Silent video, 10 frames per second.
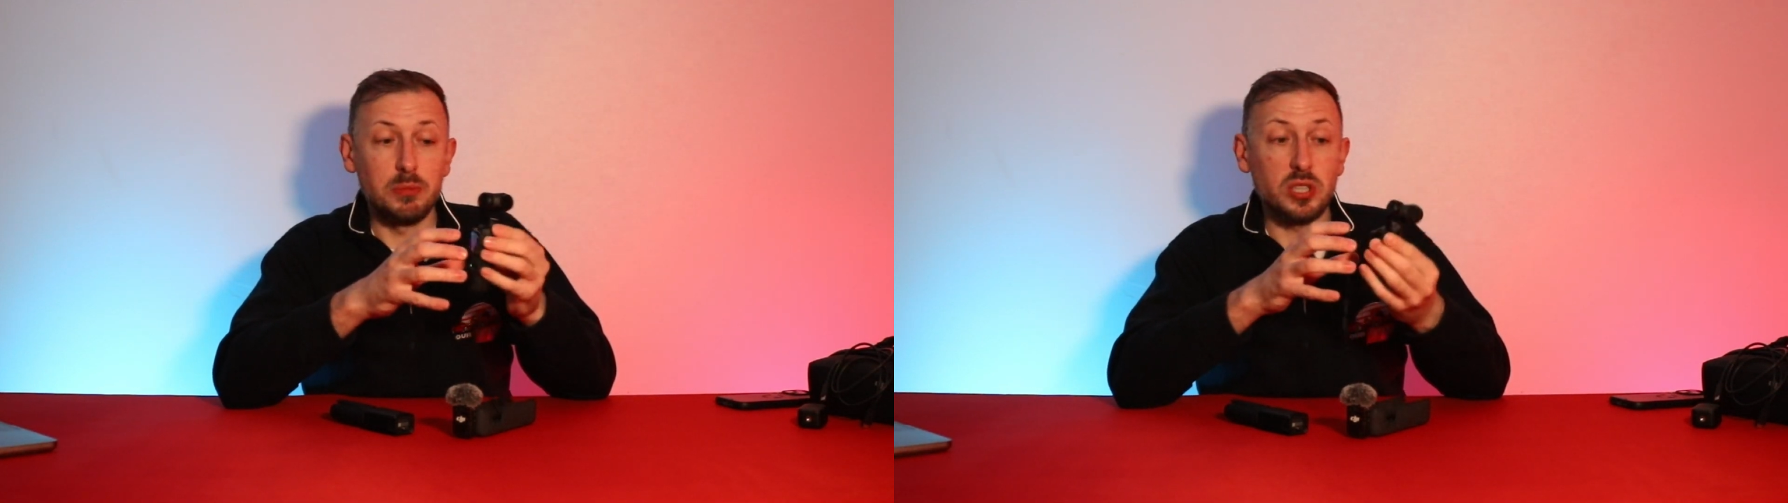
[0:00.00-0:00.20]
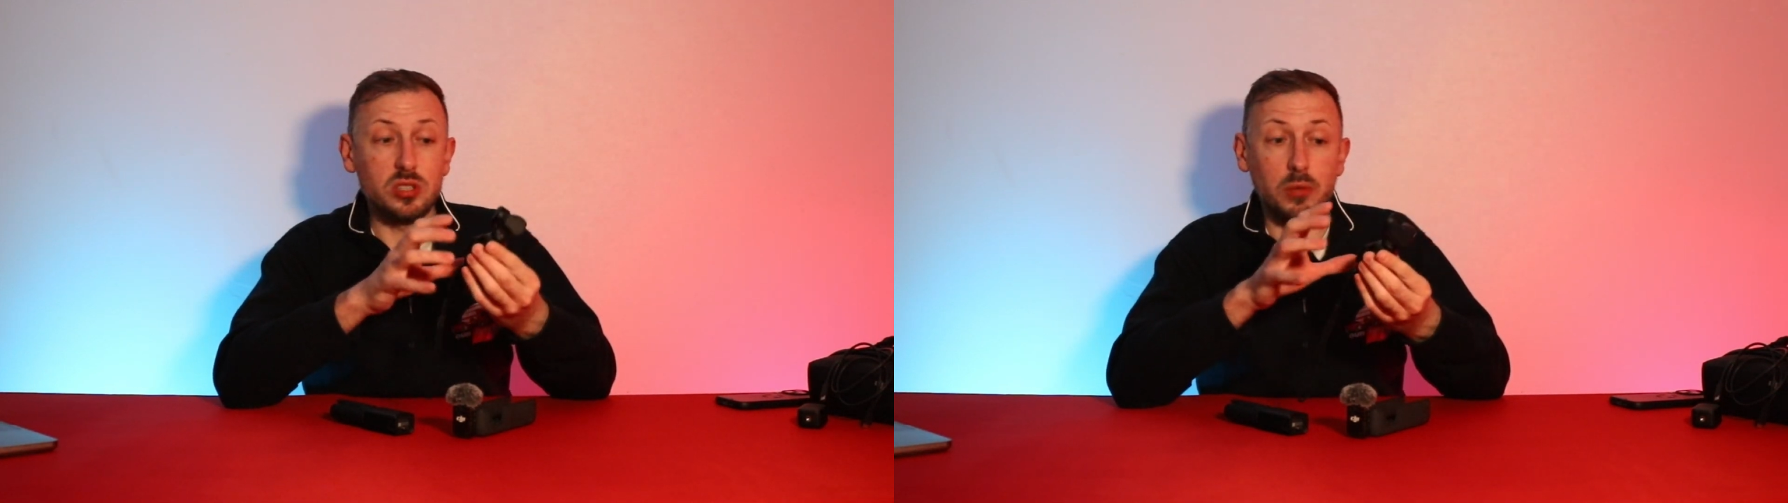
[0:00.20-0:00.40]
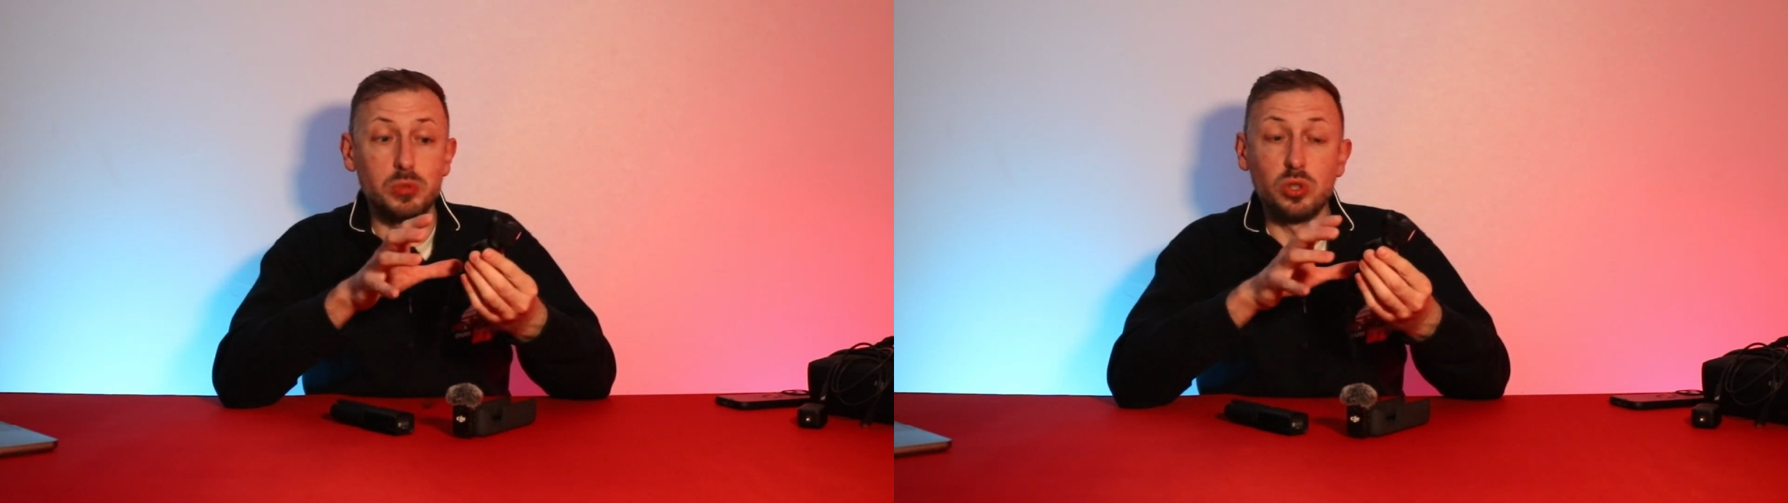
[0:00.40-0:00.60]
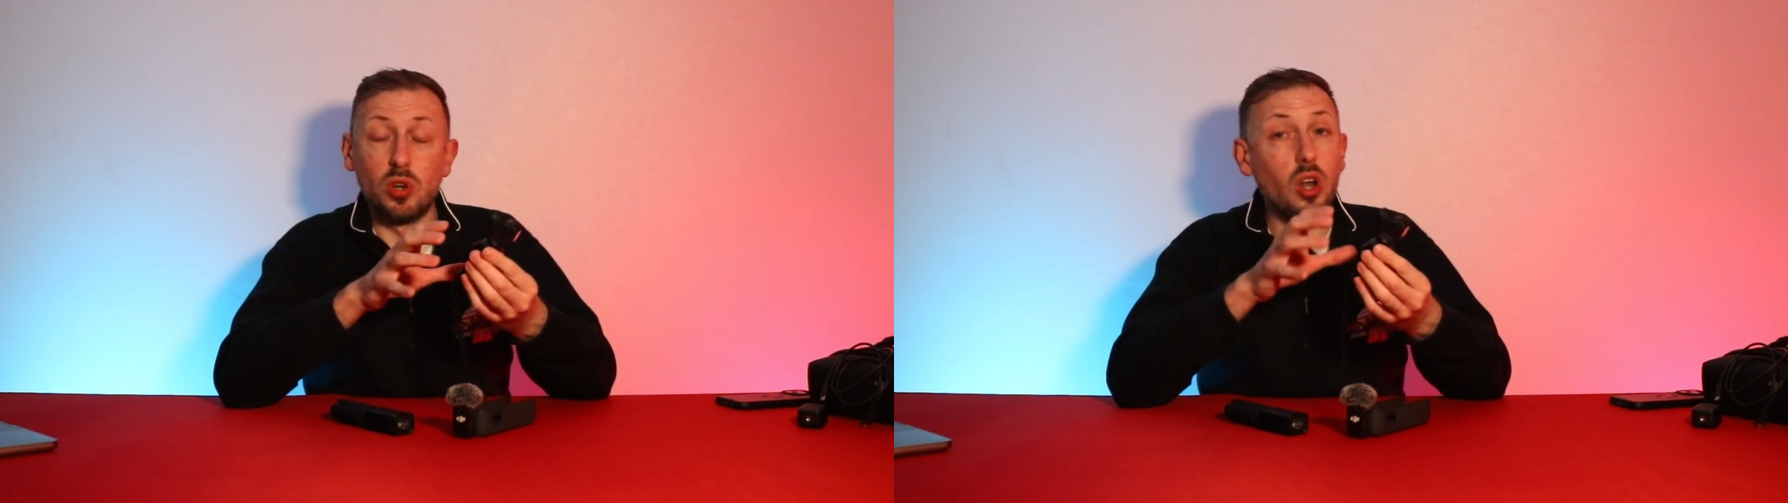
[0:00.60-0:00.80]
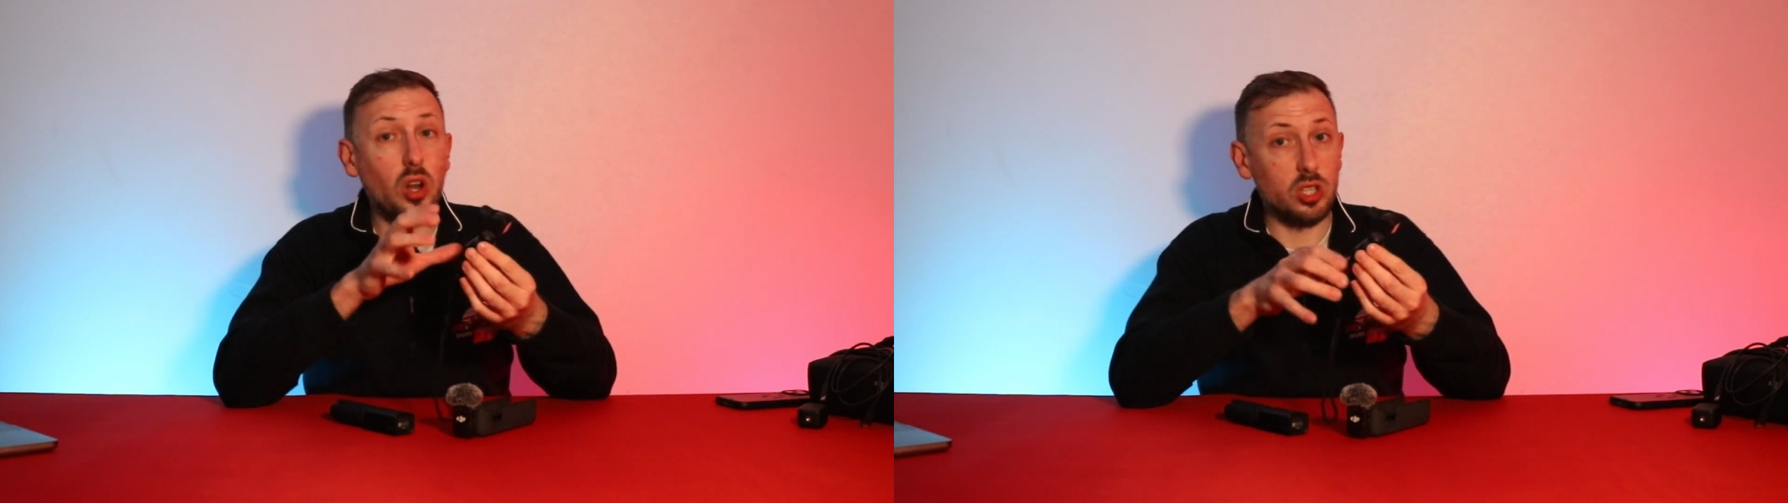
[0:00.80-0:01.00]
because I'm
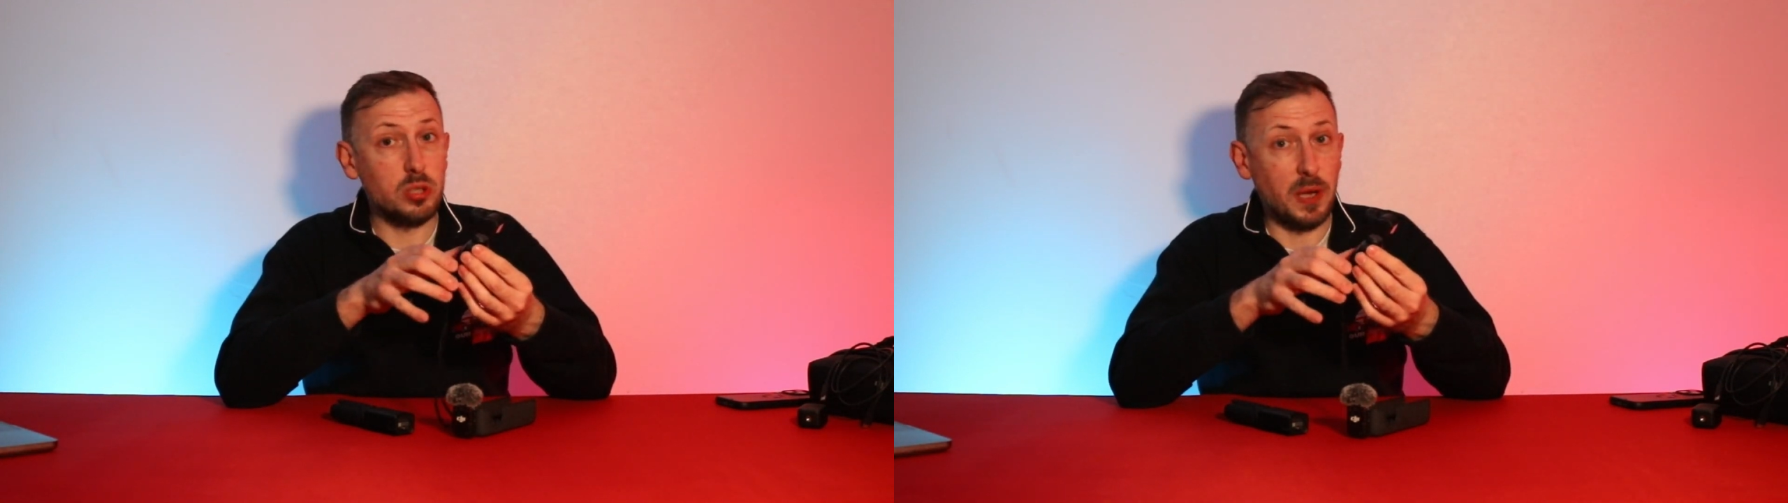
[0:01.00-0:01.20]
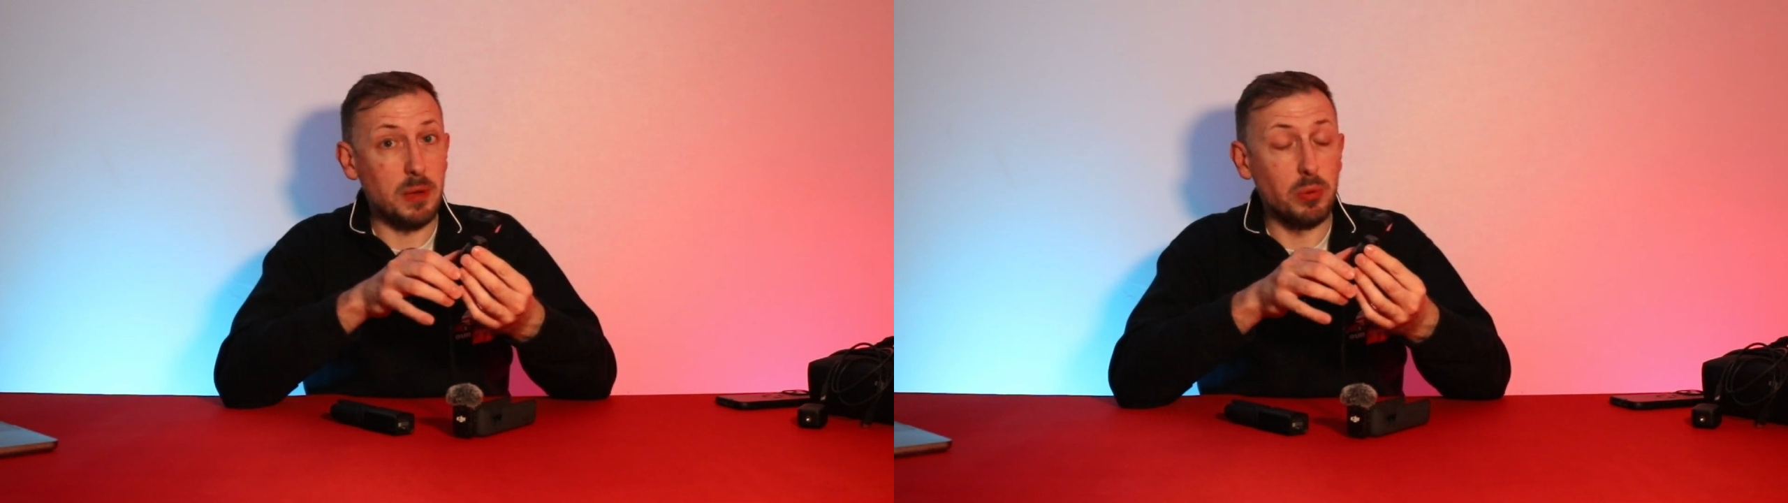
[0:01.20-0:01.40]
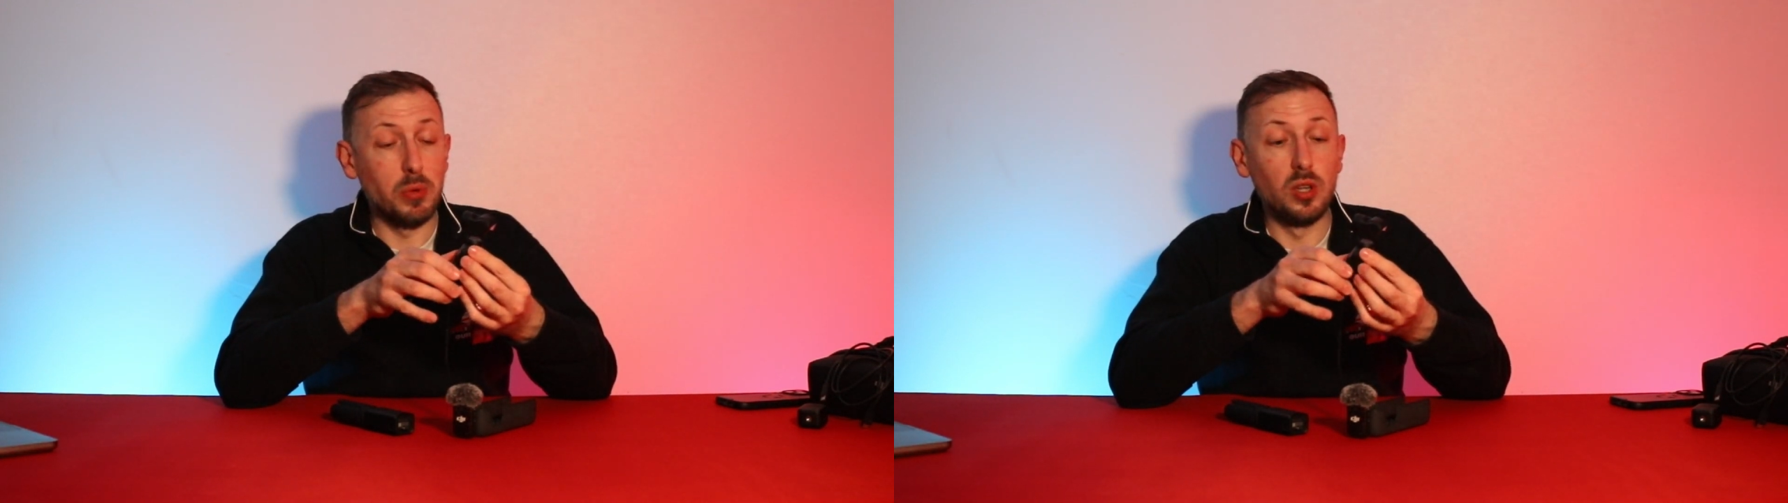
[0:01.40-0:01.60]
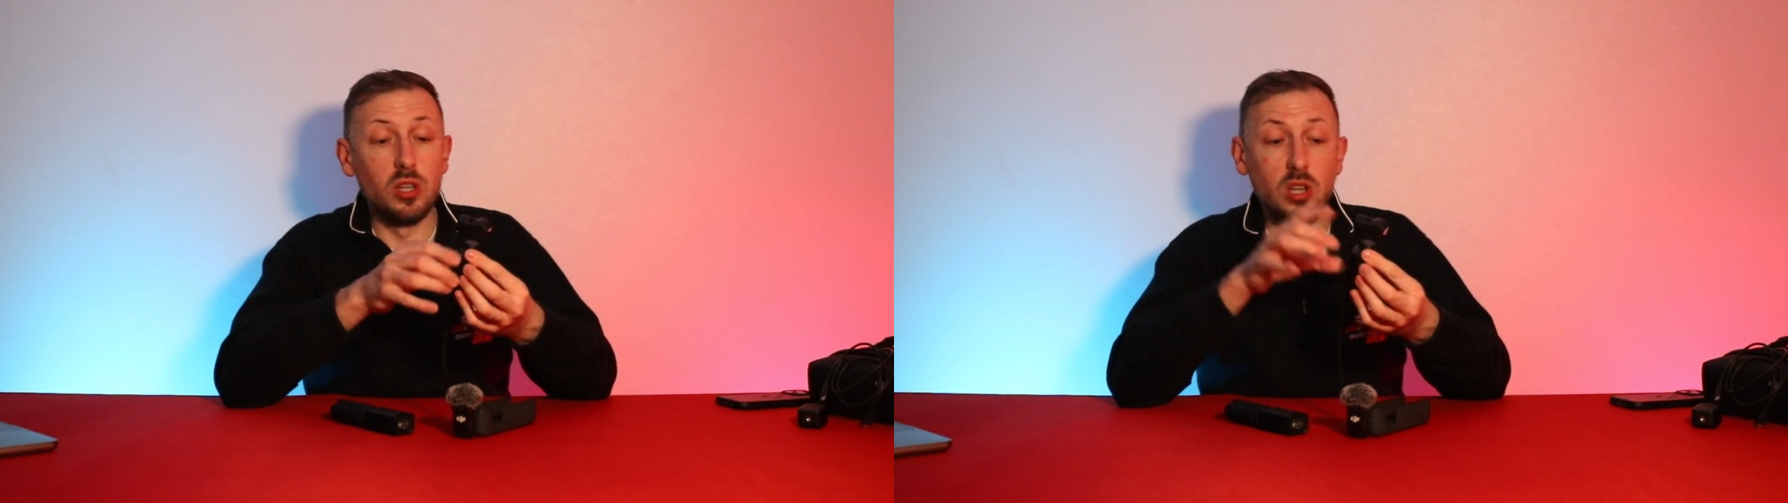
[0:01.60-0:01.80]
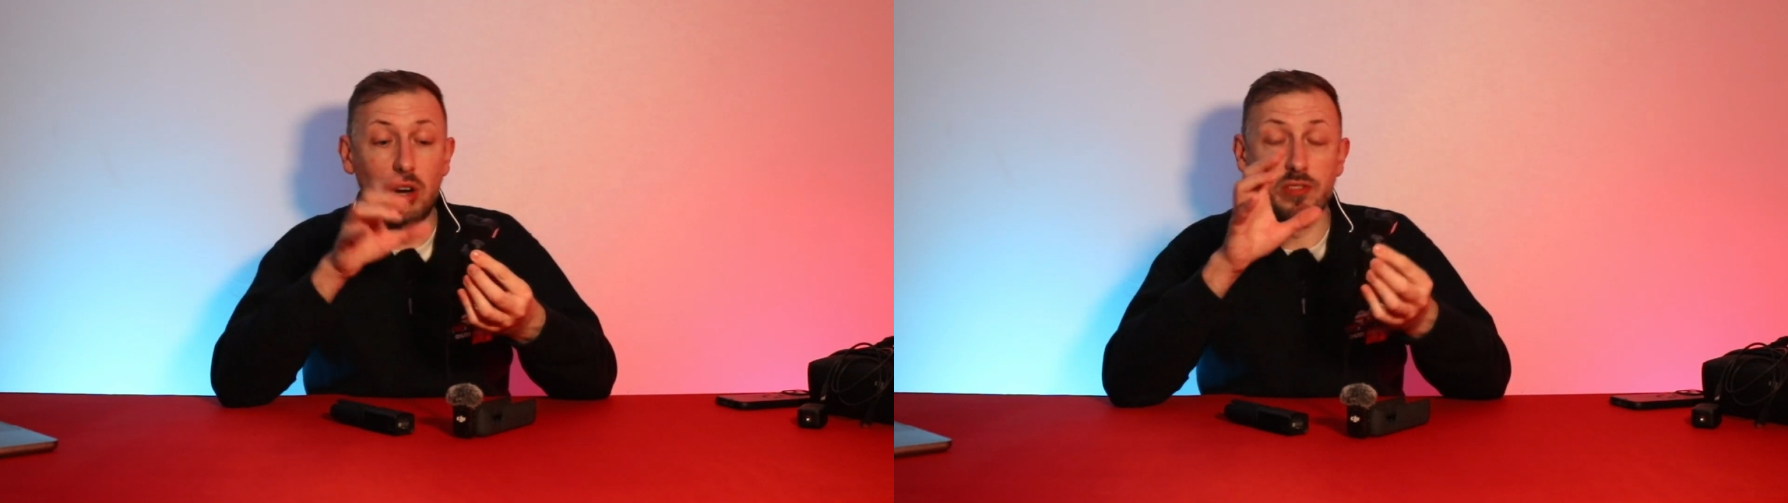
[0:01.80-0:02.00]
sure a lot of people will
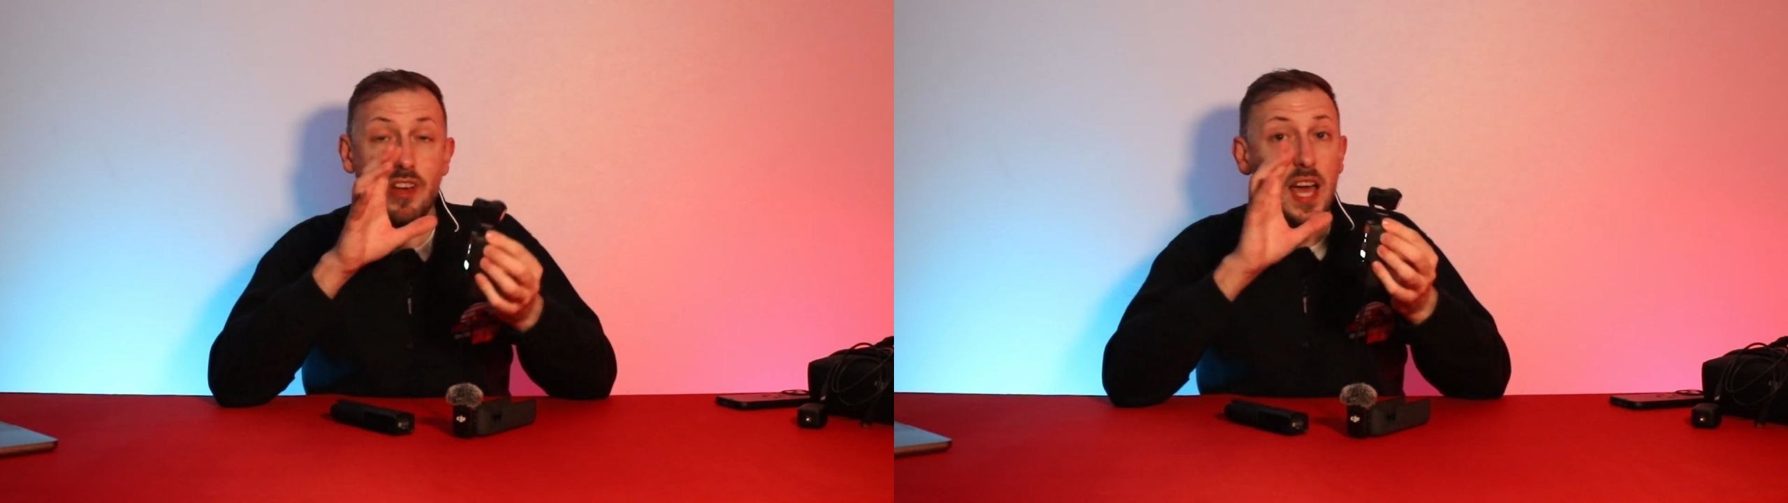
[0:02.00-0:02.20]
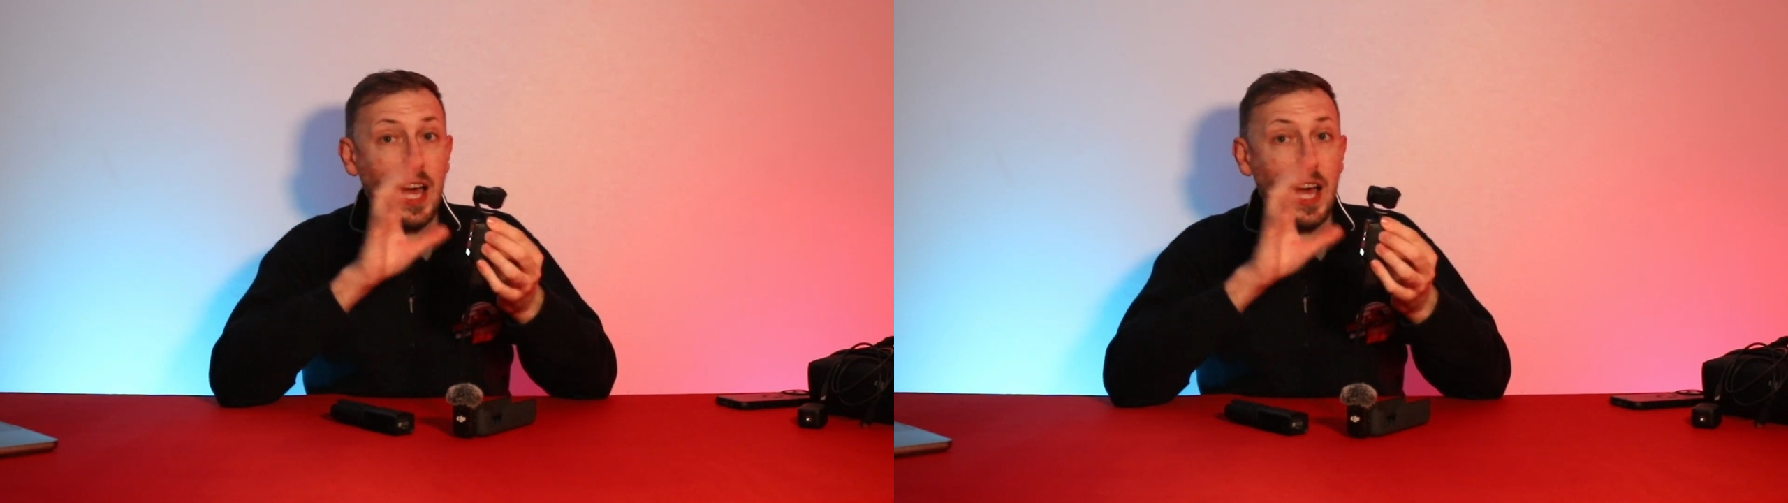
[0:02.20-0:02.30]
love